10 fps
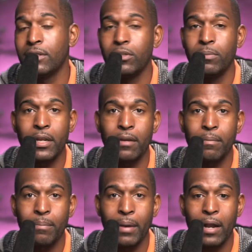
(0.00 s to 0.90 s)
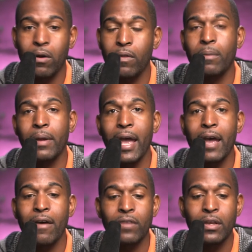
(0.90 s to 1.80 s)
and submitting them back on their
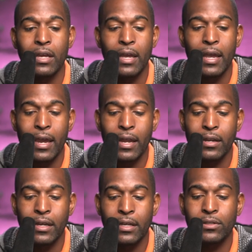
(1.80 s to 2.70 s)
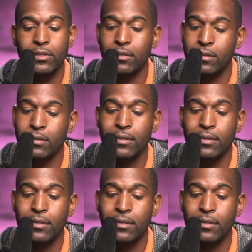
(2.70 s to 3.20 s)
behalf. And it's